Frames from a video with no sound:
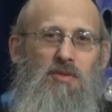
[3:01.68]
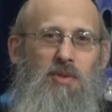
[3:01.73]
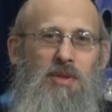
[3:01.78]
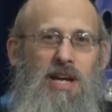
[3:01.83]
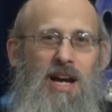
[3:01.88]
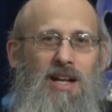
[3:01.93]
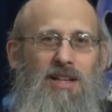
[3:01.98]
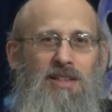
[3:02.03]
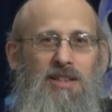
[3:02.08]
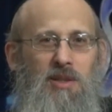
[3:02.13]
of
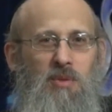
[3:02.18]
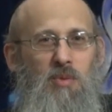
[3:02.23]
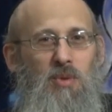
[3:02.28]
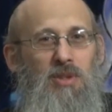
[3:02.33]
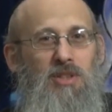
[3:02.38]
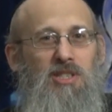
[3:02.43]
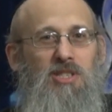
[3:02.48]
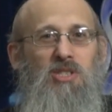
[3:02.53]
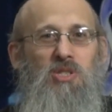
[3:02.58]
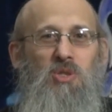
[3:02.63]
reality,
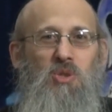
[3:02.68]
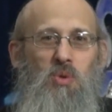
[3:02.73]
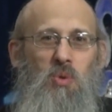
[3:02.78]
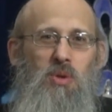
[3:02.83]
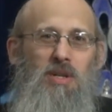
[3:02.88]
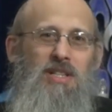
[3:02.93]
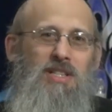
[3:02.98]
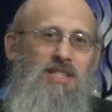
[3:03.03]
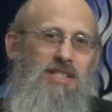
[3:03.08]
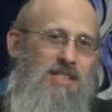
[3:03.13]
will
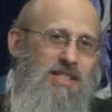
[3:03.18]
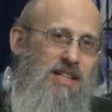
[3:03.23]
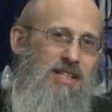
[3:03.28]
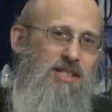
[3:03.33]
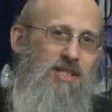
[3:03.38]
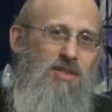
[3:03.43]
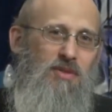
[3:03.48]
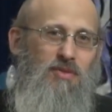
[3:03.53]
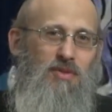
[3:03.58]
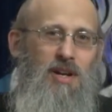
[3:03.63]
distort his
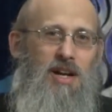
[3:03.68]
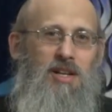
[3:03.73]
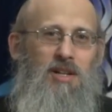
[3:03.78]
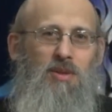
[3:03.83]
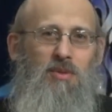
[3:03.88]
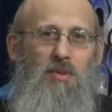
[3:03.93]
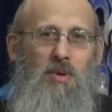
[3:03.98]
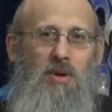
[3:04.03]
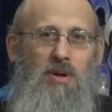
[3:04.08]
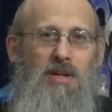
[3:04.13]
sense of right
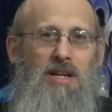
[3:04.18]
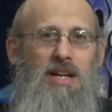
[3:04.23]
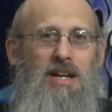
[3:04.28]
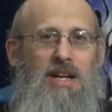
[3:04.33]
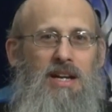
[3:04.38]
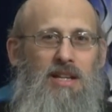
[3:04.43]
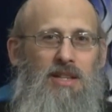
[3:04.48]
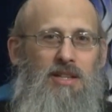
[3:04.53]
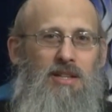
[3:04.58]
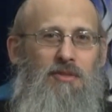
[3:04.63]
and wrong,
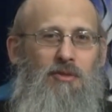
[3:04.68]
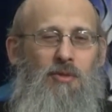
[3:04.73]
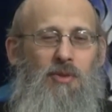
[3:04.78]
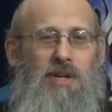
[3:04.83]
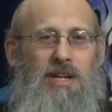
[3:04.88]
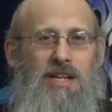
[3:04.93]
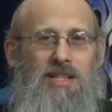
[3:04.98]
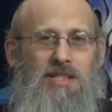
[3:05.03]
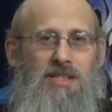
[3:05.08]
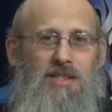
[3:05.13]
and
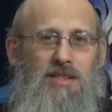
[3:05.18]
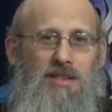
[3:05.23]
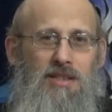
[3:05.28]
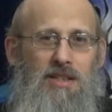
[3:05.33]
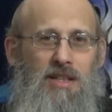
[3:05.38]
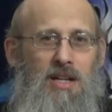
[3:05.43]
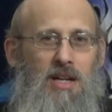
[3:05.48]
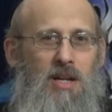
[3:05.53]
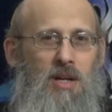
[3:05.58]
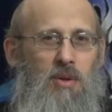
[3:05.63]
therefore he has
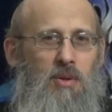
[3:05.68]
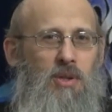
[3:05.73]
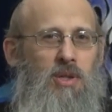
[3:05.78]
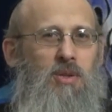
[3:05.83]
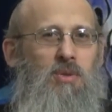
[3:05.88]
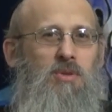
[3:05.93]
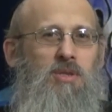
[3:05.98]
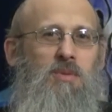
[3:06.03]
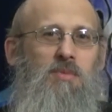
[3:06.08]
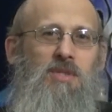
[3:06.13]
to
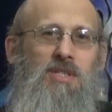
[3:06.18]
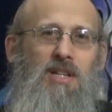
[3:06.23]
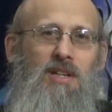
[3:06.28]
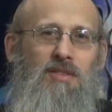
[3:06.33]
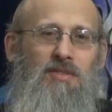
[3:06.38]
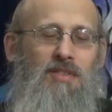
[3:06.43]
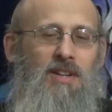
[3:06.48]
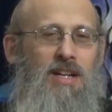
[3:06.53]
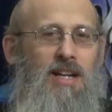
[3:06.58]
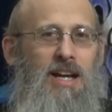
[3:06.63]
recuse
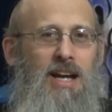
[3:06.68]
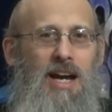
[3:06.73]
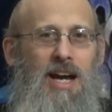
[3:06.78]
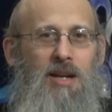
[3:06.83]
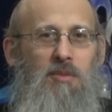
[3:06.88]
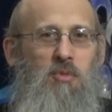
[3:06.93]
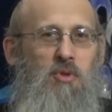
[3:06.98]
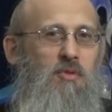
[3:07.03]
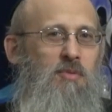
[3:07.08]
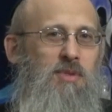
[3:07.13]
himself
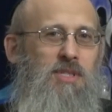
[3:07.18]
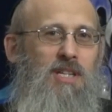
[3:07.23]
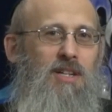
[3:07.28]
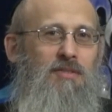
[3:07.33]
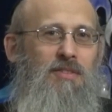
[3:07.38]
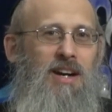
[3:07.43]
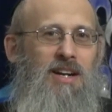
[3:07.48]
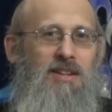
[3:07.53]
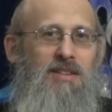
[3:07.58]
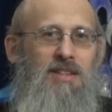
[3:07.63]
and move
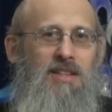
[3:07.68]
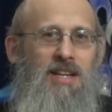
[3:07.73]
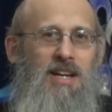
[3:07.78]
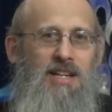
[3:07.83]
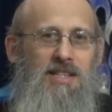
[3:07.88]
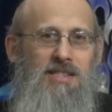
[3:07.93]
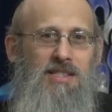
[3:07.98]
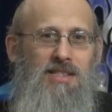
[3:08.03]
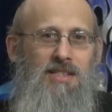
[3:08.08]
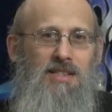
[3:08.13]
himself out of the
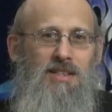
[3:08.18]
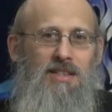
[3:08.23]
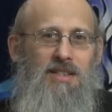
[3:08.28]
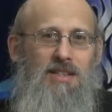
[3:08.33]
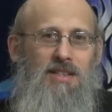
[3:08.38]
case.